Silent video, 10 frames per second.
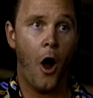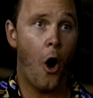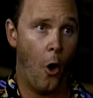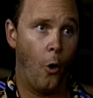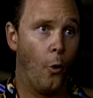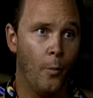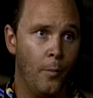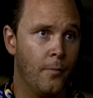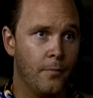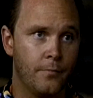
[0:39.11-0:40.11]

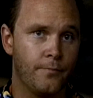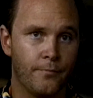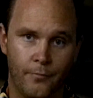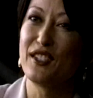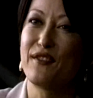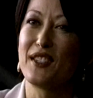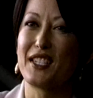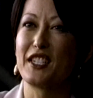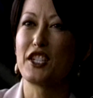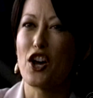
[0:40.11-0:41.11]
Home. Captain, if
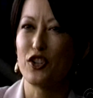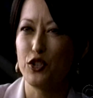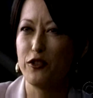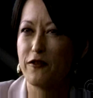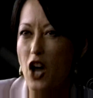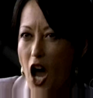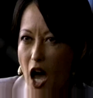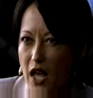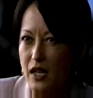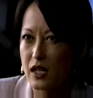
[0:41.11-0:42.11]
this is all you've
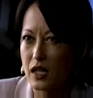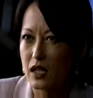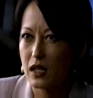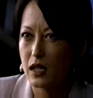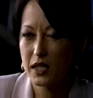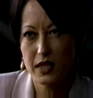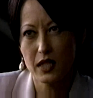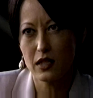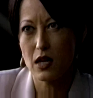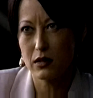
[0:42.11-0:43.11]
got, is
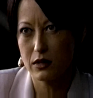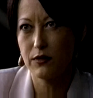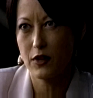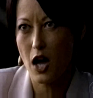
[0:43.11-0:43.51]
it all you've